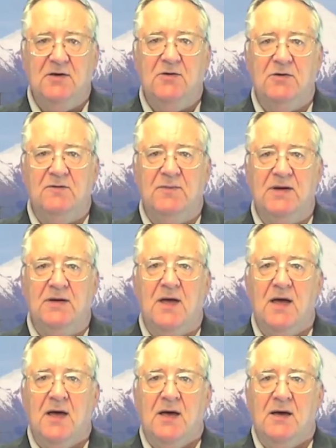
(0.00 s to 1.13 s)
he could have been
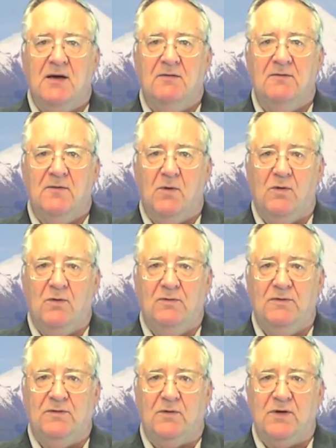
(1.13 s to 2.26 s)

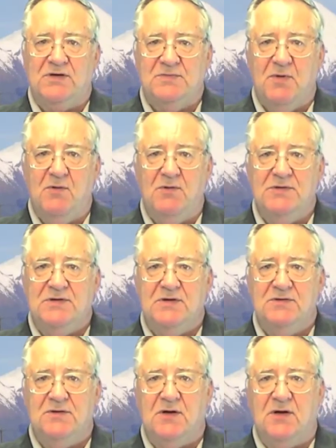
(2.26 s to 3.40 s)
involved or exposed
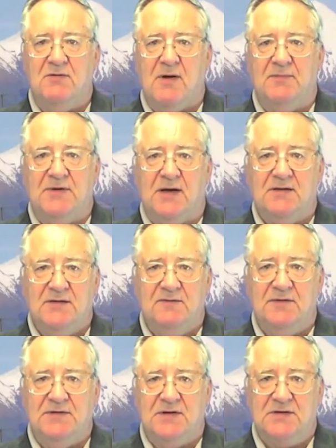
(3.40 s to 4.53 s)
to the corrupt
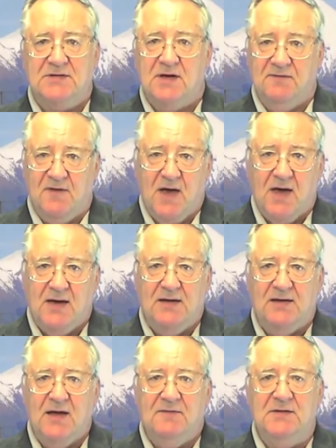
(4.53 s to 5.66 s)
activities. If
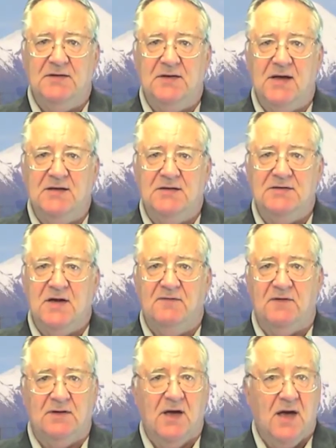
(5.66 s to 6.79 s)
he left in
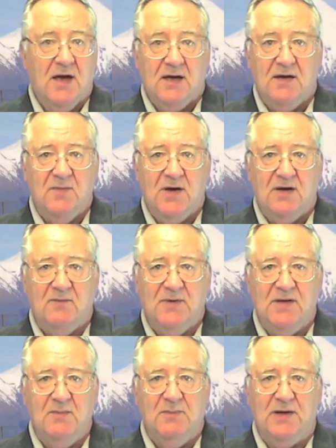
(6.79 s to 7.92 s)
1987, he may have
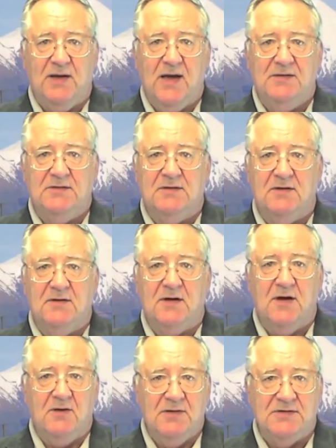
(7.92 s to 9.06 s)
been implicated in the
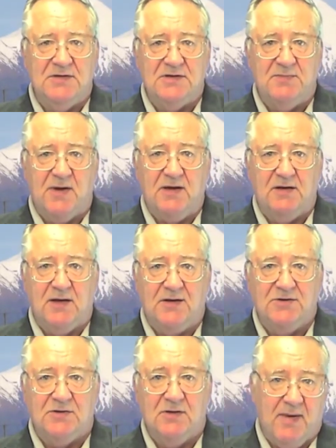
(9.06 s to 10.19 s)
currency
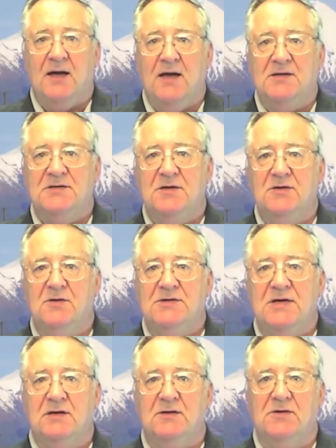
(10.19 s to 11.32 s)
speculation against the New
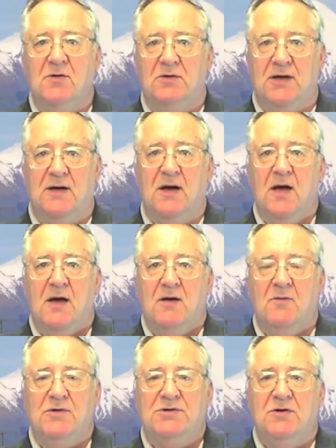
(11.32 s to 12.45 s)
Zealand dollar,
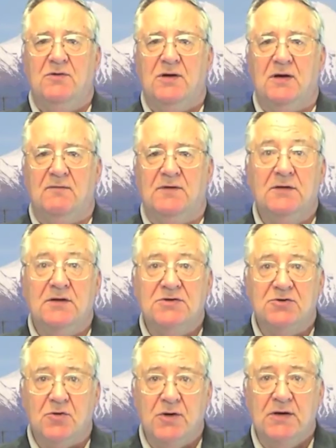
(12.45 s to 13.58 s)
which could have
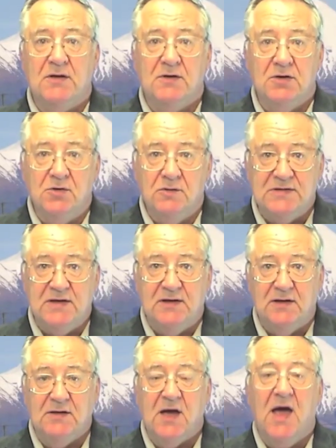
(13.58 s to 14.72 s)
destroyed the New
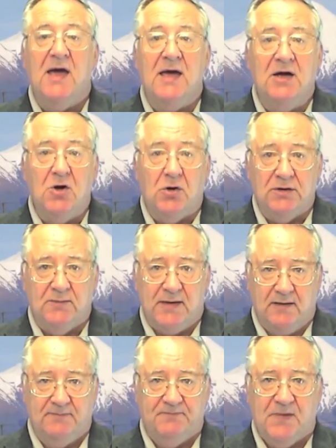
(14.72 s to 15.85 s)
Zealand
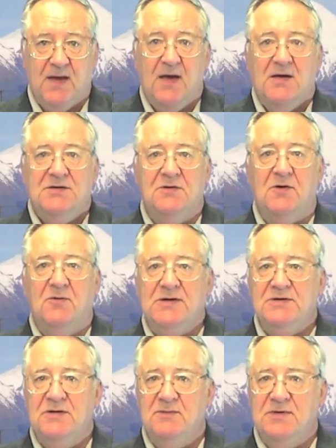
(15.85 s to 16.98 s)
economy. So the
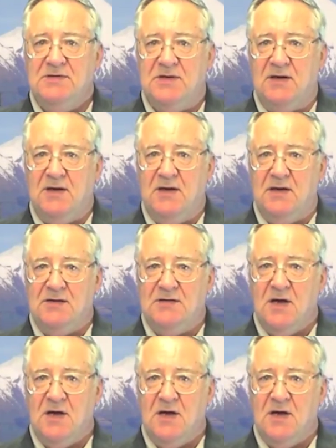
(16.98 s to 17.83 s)
question, Mr. Key,